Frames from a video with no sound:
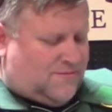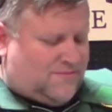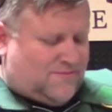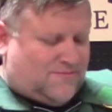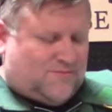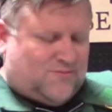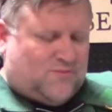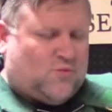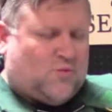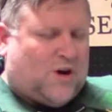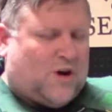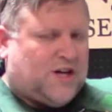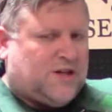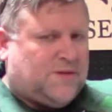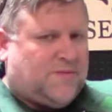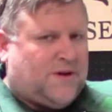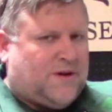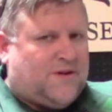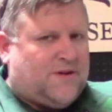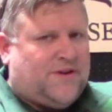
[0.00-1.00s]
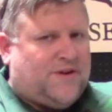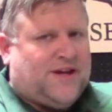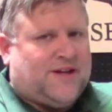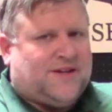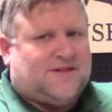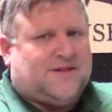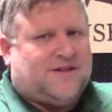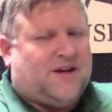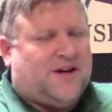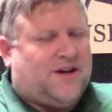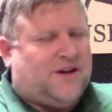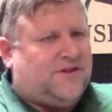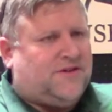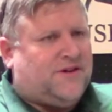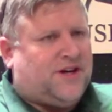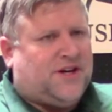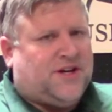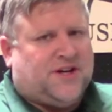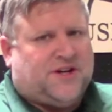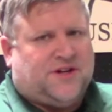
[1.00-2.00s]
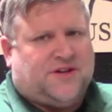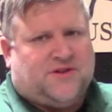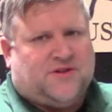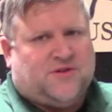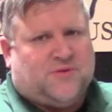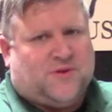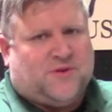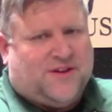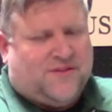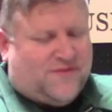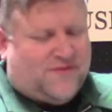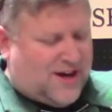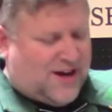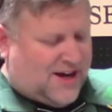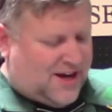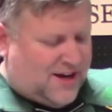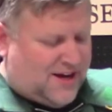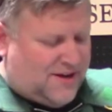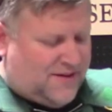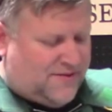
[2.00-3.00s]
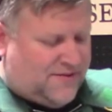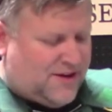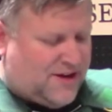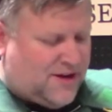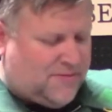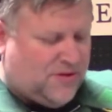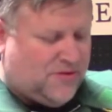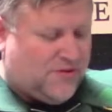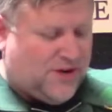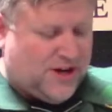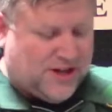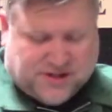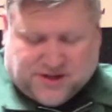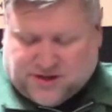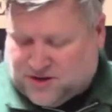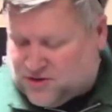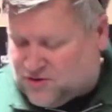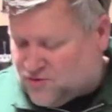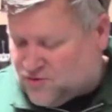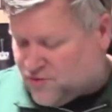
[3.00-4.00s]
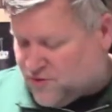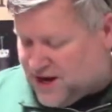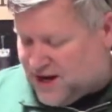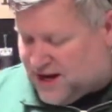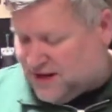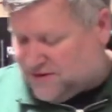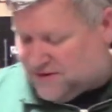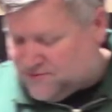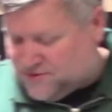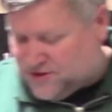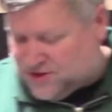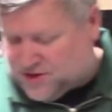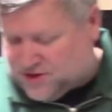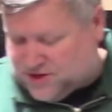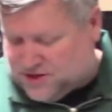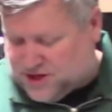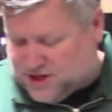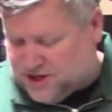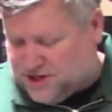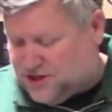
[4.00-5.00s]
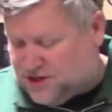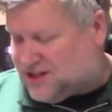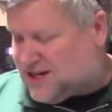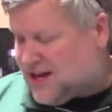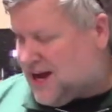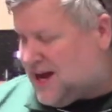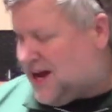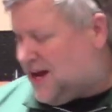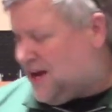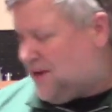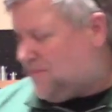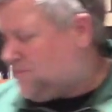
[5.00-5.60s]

Watch part rings, 100, 125. I mean, rings are a great return on your time.